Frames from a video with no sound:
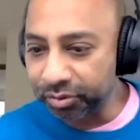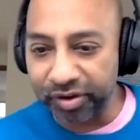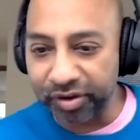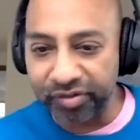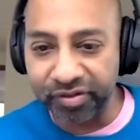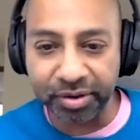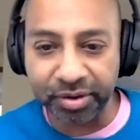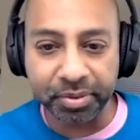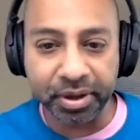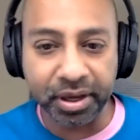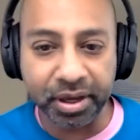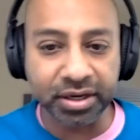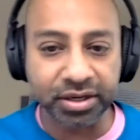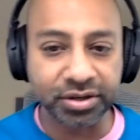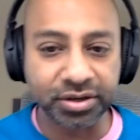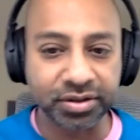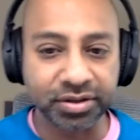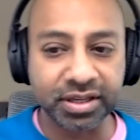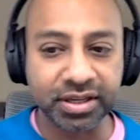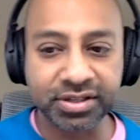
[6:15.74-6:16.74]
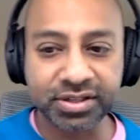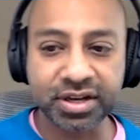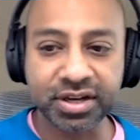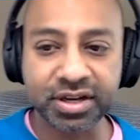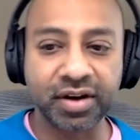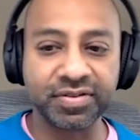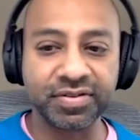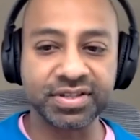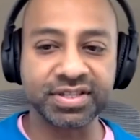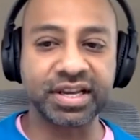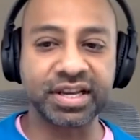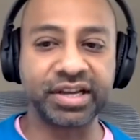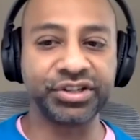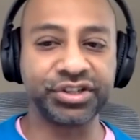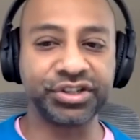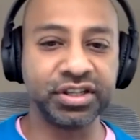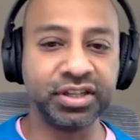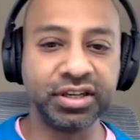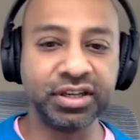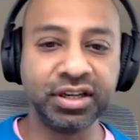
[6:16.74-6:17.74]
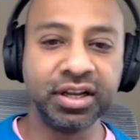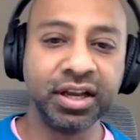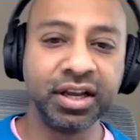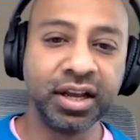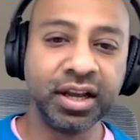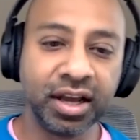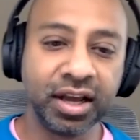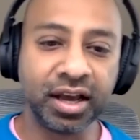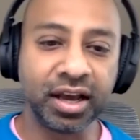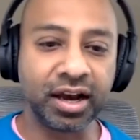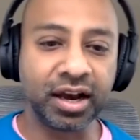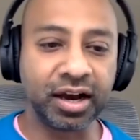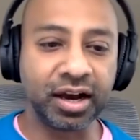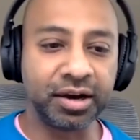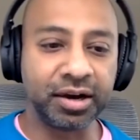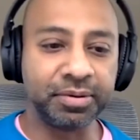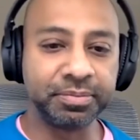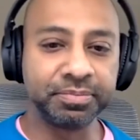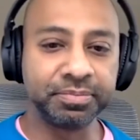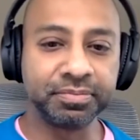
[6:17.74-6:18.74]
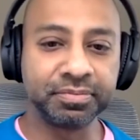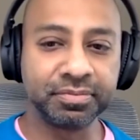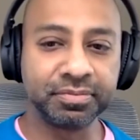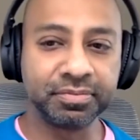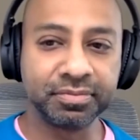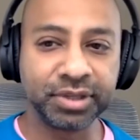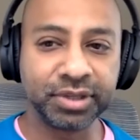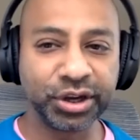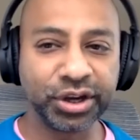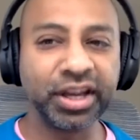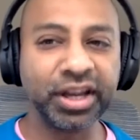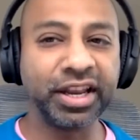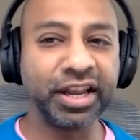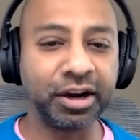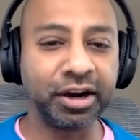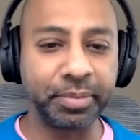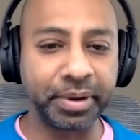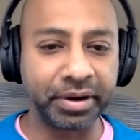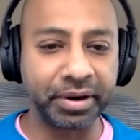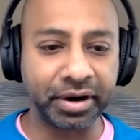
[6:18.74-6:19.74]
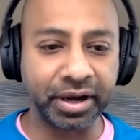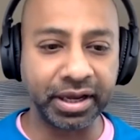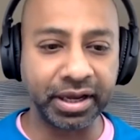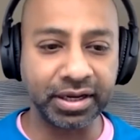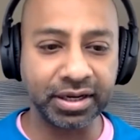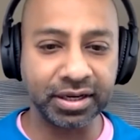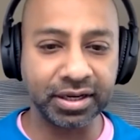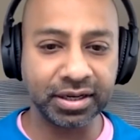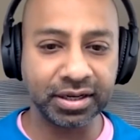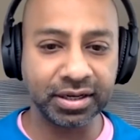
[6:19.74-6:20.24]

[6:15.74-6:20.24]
weaving me into this conversation. You can hear me, right?